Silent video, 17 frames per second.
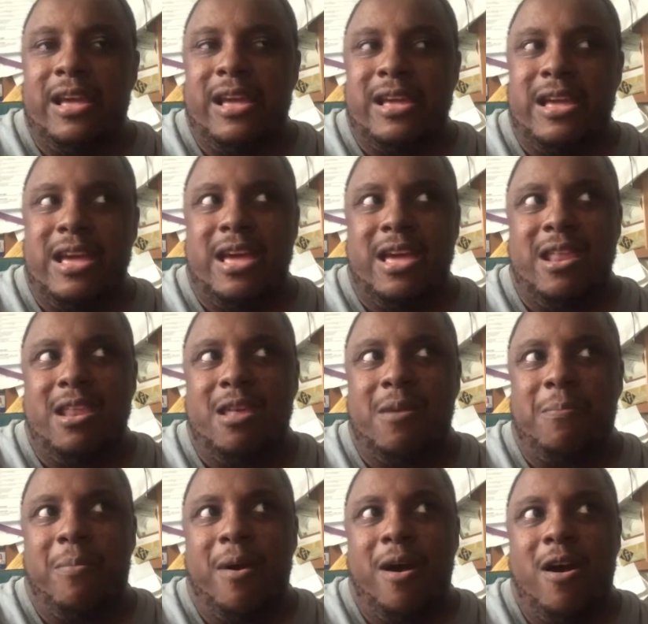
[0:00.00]
and
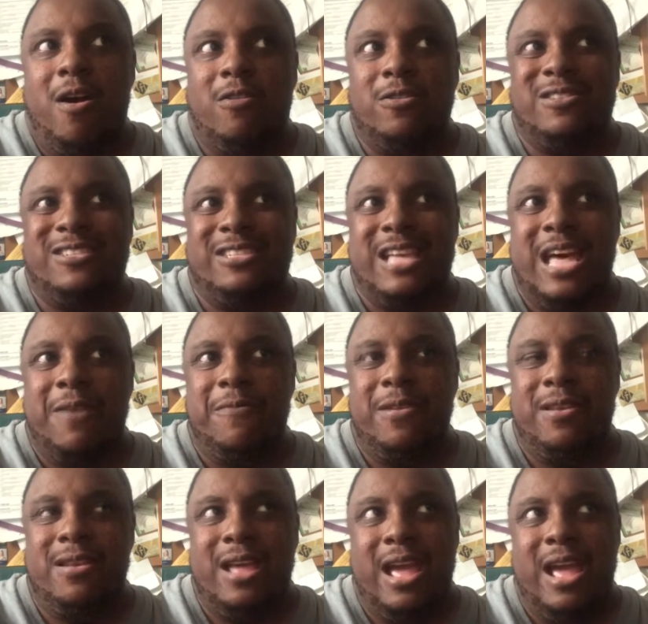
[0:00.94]
about
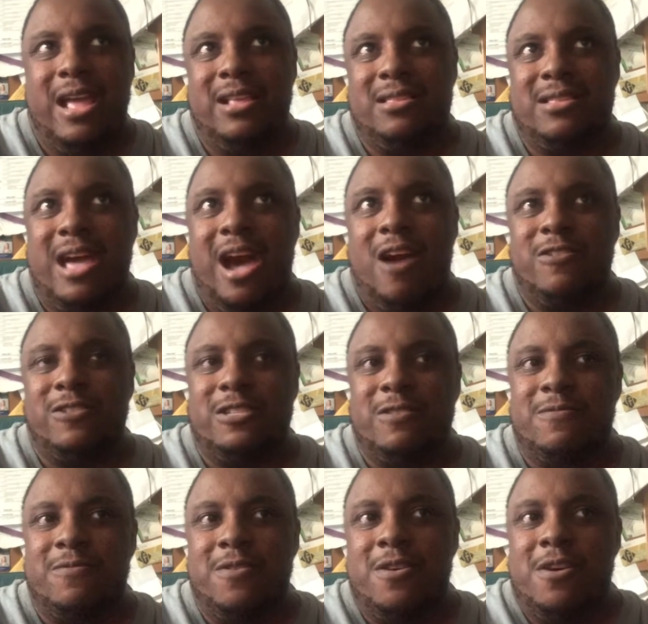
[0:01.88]
7,000,
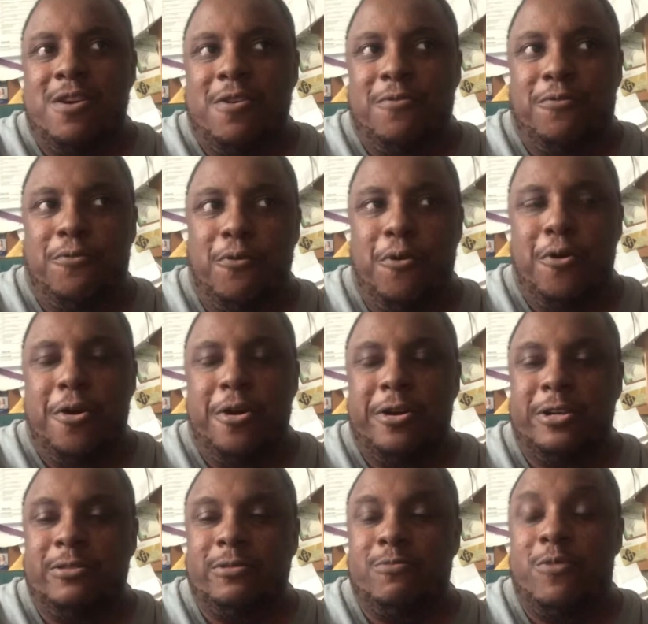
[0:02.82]
8,000
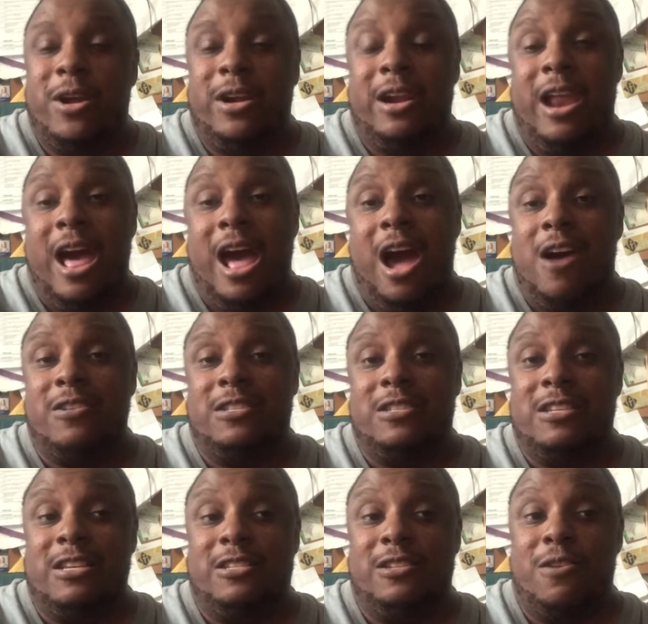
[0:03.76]
for one of the
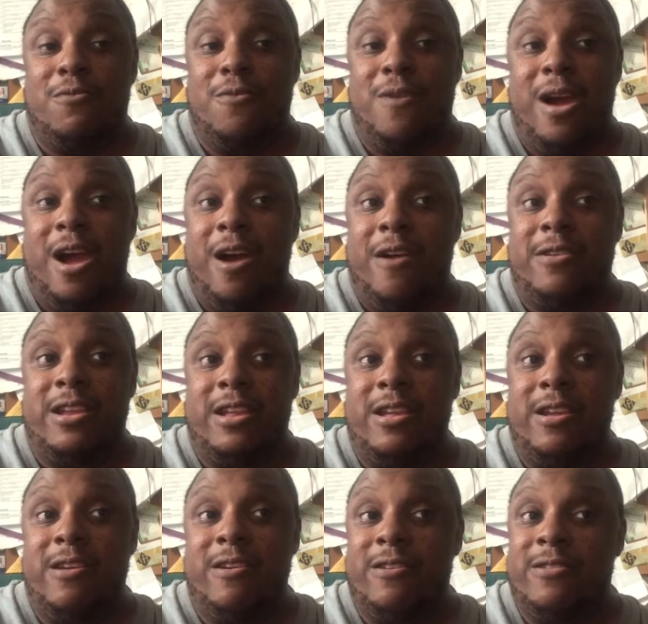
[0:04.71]
houses that's around
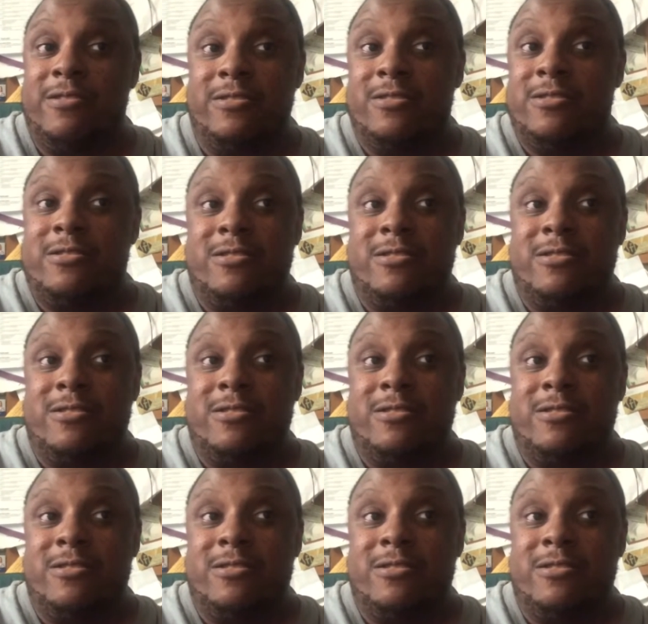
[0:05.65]
here.